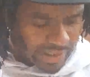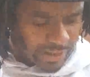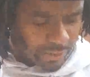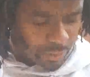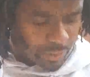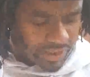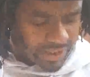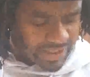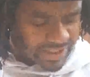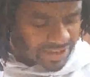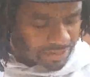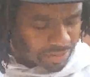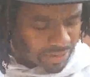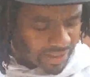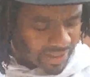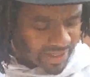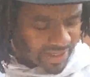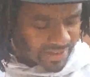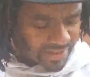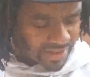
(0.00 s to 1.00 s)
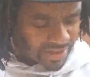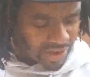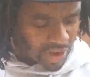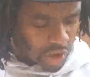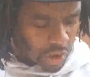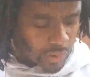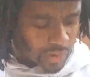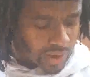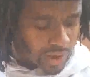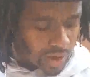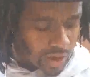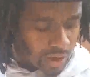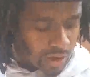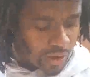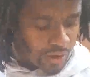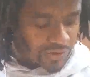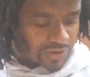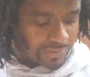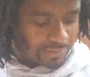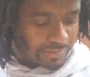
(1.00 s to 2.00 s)
And we explained to Noah
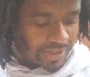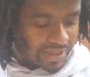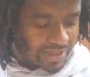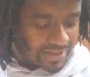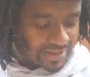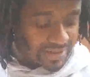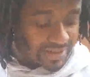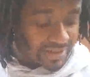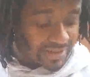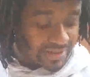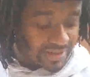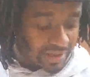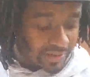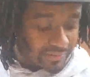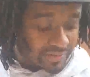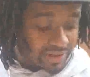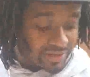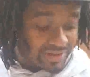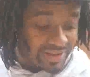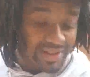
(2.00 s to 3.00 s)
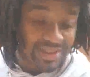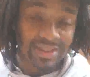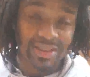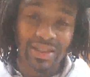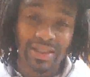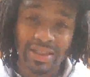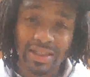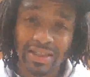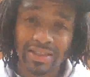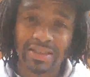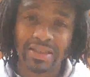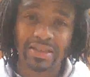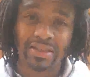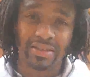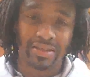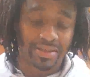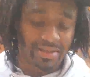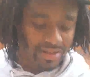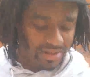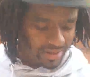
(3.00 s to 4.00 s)
all the medicines of their
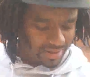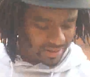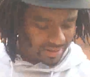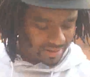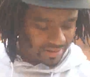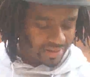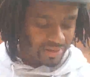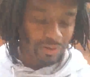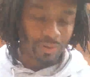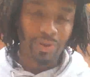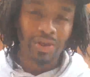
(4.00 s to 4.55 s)
diseases. So